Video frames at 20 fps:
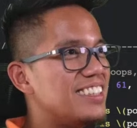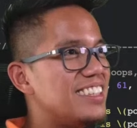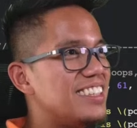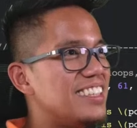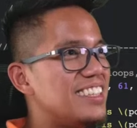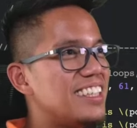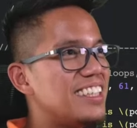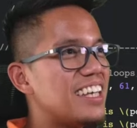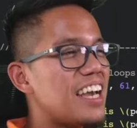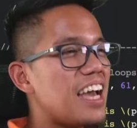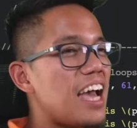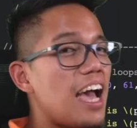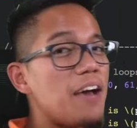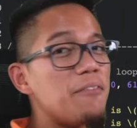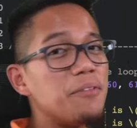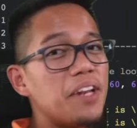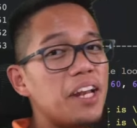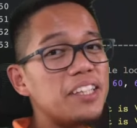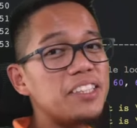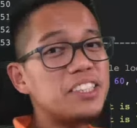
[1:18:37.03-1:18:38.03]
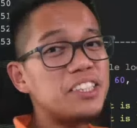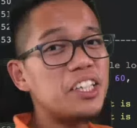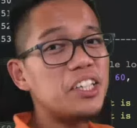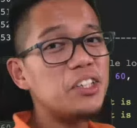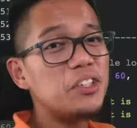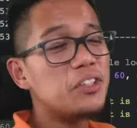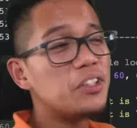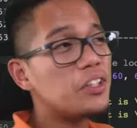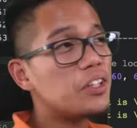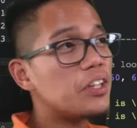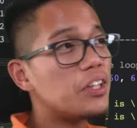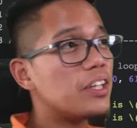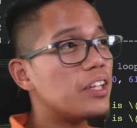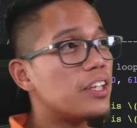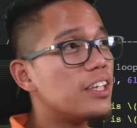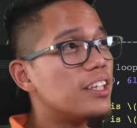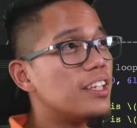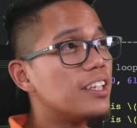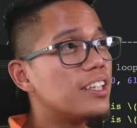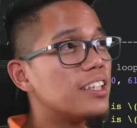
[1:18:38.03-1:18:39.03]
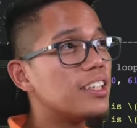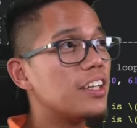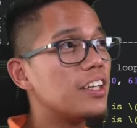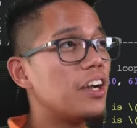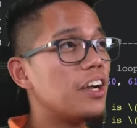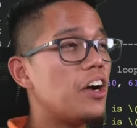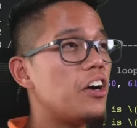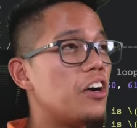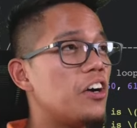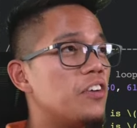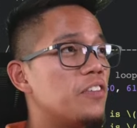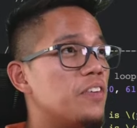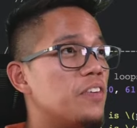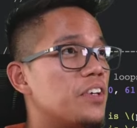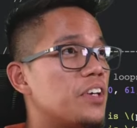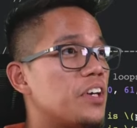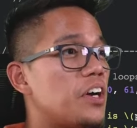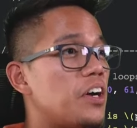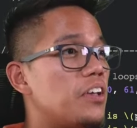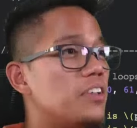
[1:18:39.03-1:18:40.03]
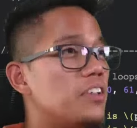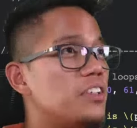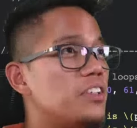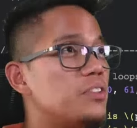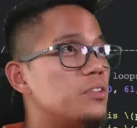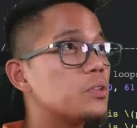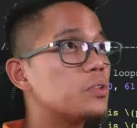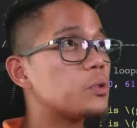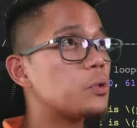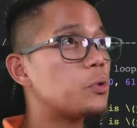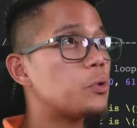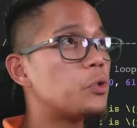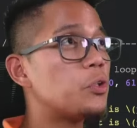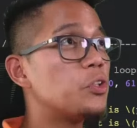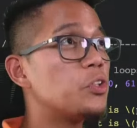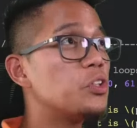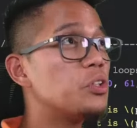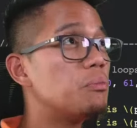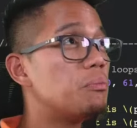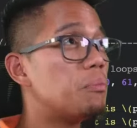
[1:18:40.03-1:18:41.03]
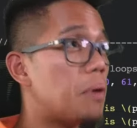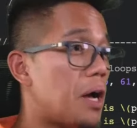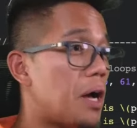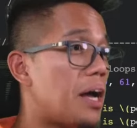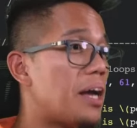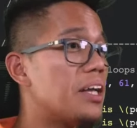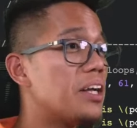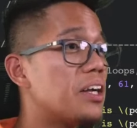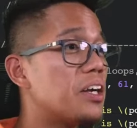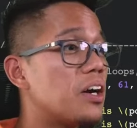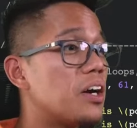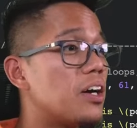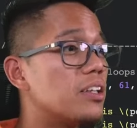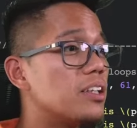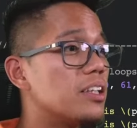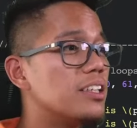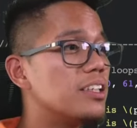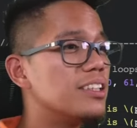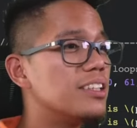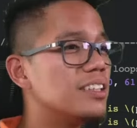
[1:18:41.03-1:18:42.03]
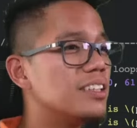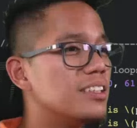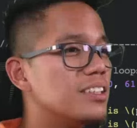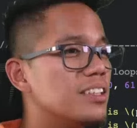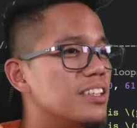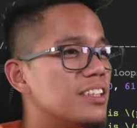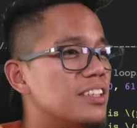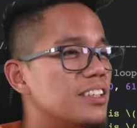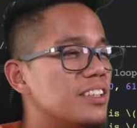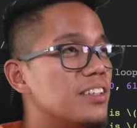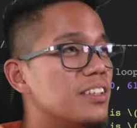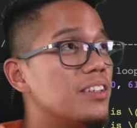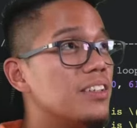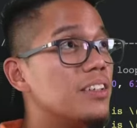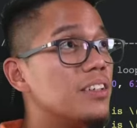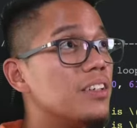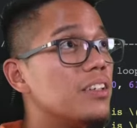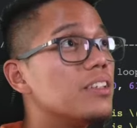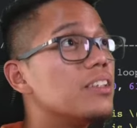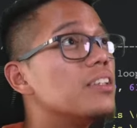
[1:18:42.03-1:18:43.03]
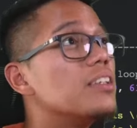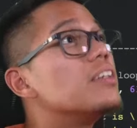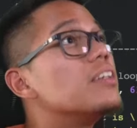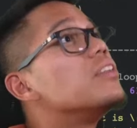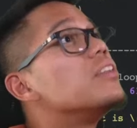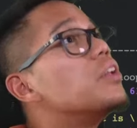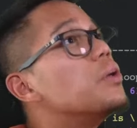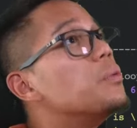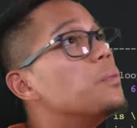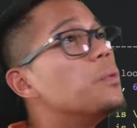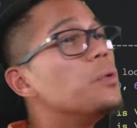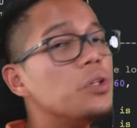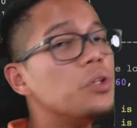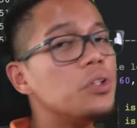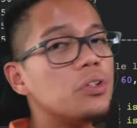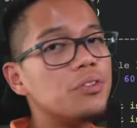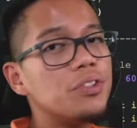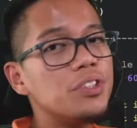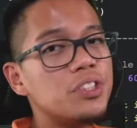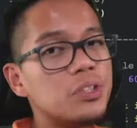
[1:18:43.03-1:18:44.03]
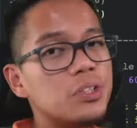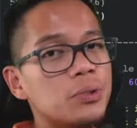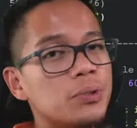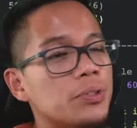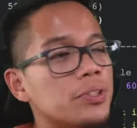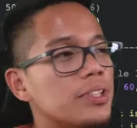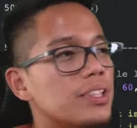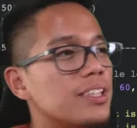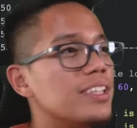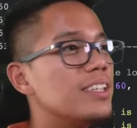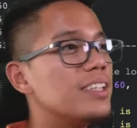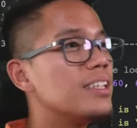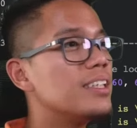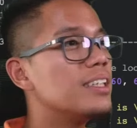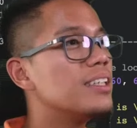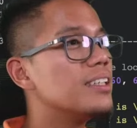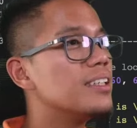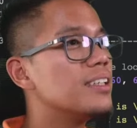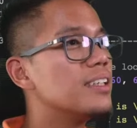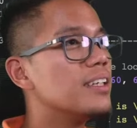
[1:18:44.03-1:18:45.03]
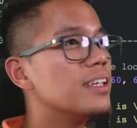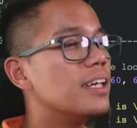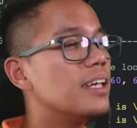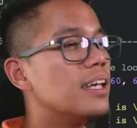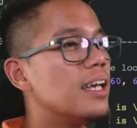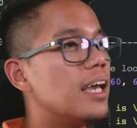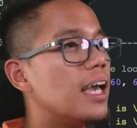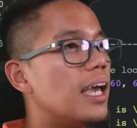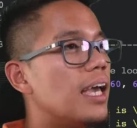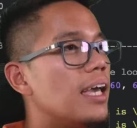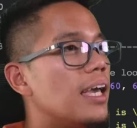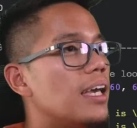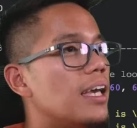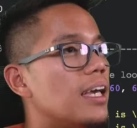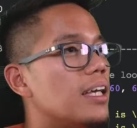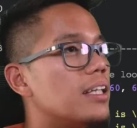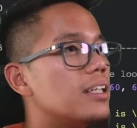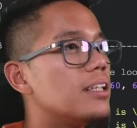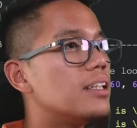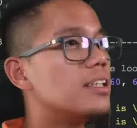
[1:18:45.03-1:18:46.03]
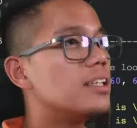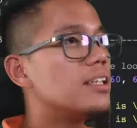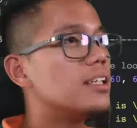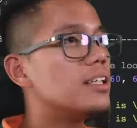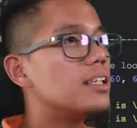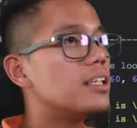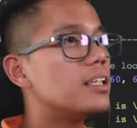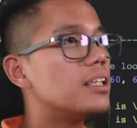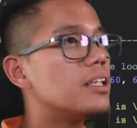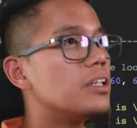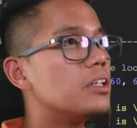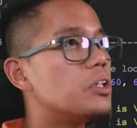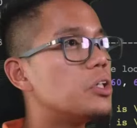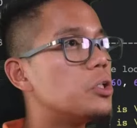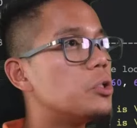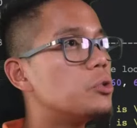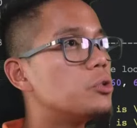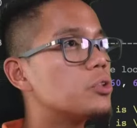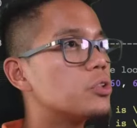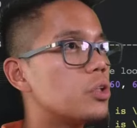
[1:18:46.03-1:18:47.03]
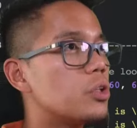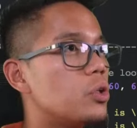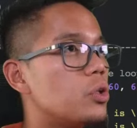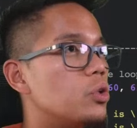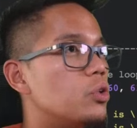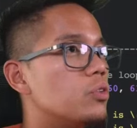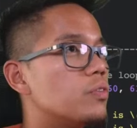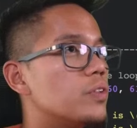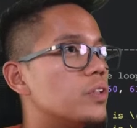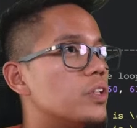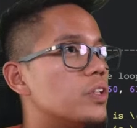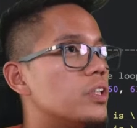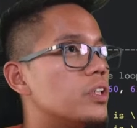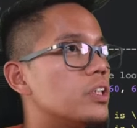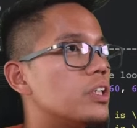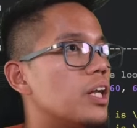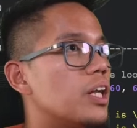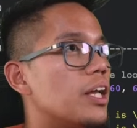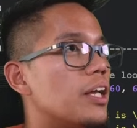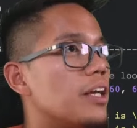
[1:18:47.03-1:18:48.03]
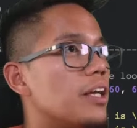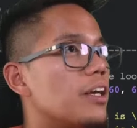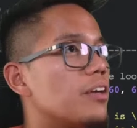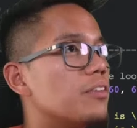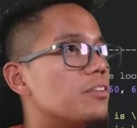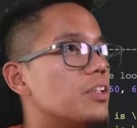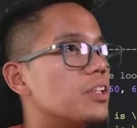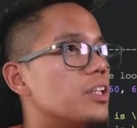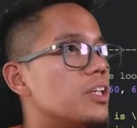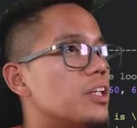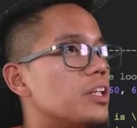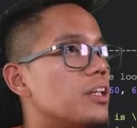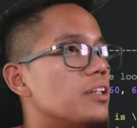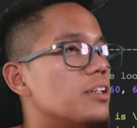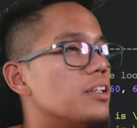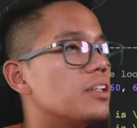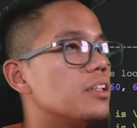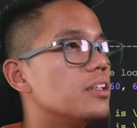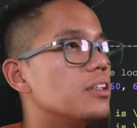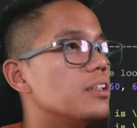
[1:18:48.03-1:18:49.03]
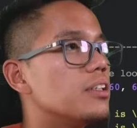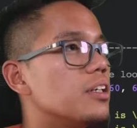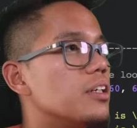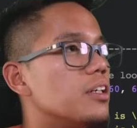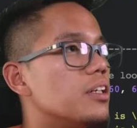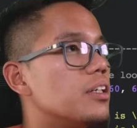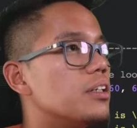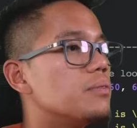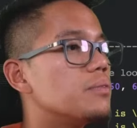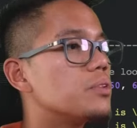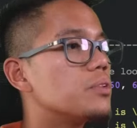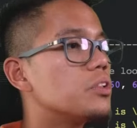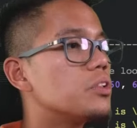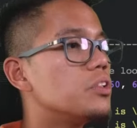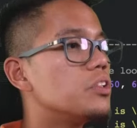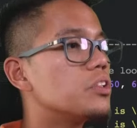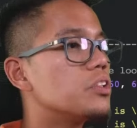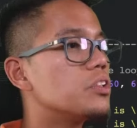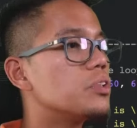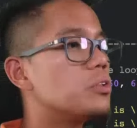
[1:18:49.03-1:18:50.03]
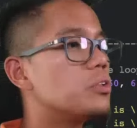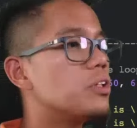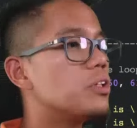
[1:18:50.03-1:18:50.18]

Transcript: Yeah, I mean, I sent you the link of a Kotlin tutorial by Kotlin, the W3 schools thing, and it goes over like everything. Like, so you just go,